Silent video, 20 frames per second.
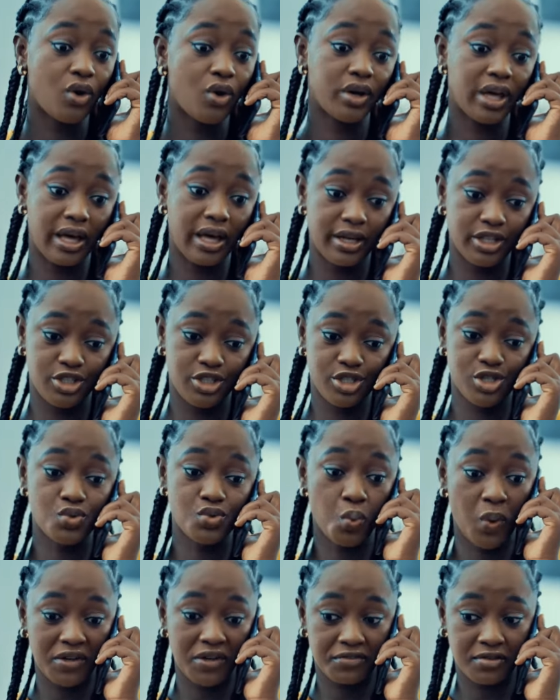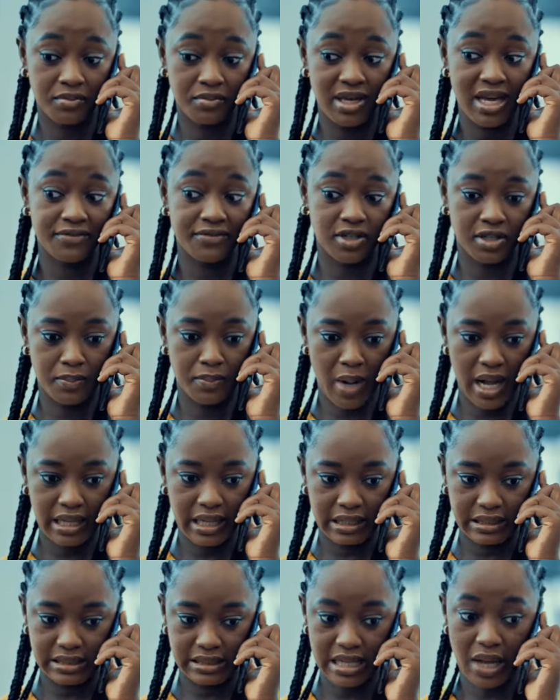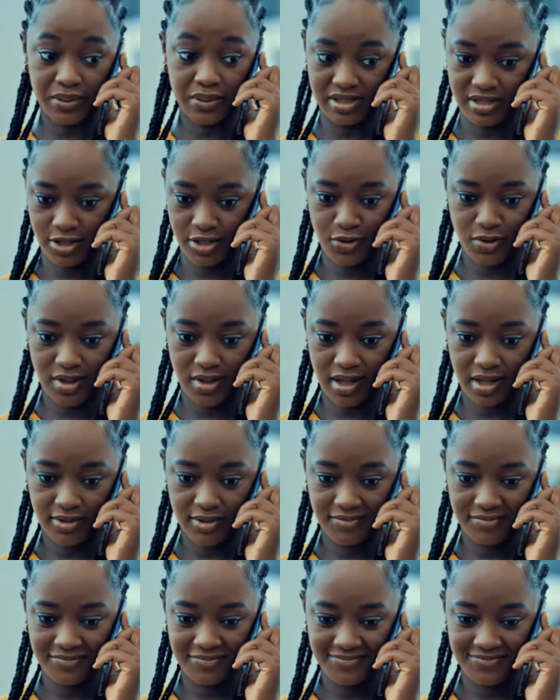Okay, just wait for me after the markets. I'll see you there.